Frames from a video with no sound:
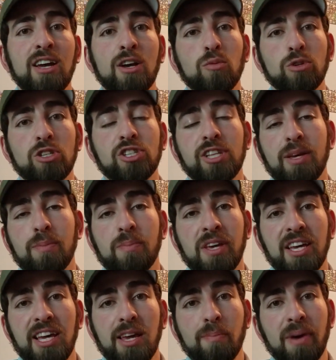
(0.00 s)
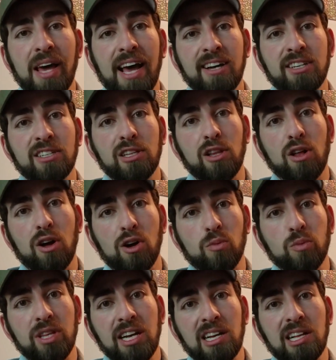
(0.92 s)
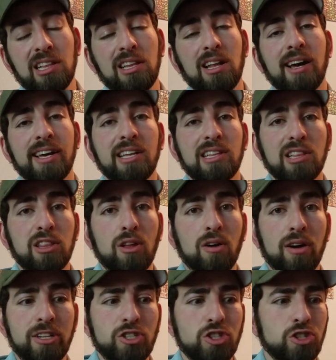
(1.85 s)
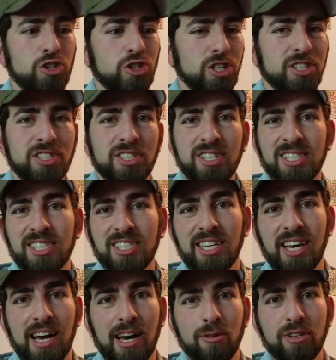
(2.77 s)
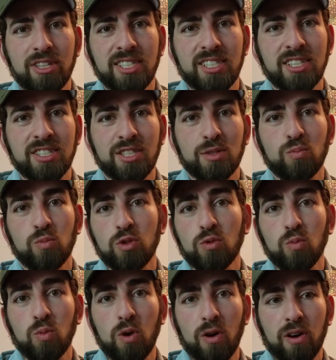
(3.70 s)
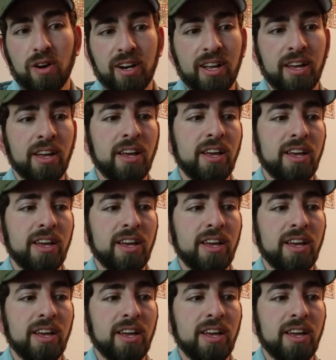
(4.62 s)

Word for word: which they piggybacked along with a client launch just to see how the system would work.